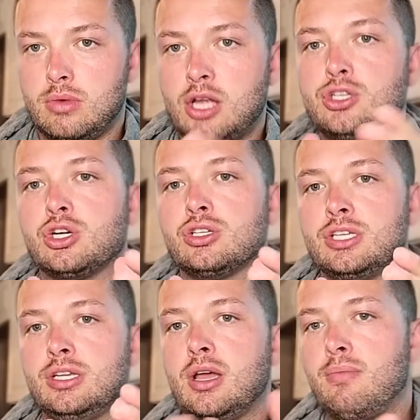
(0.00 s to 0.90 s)
a
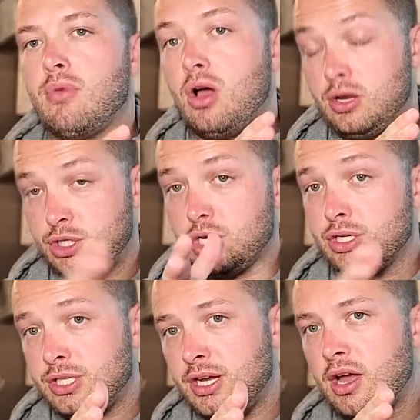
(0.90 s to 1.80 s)

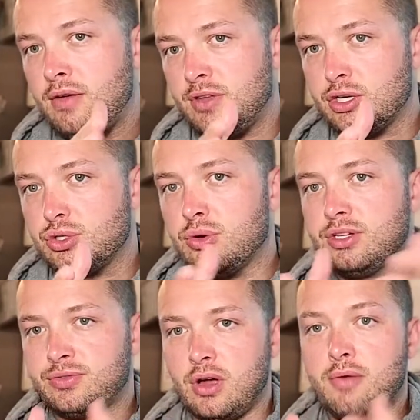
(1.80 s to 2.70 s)
jersey of their
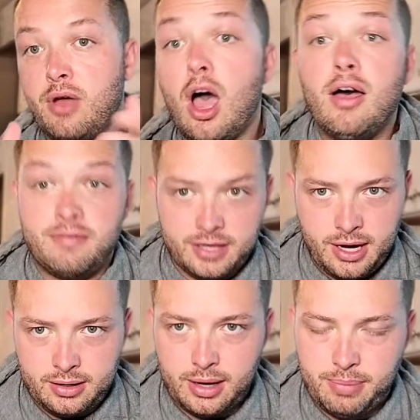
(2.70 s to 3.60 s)
choice of the
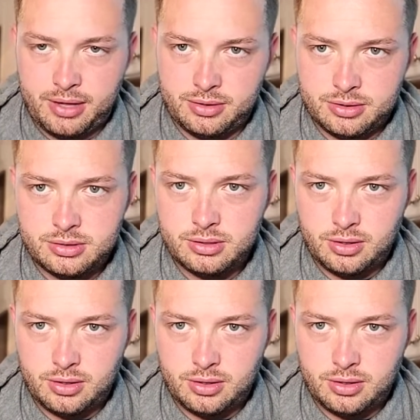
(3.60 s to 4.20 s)
Carolina Panthers.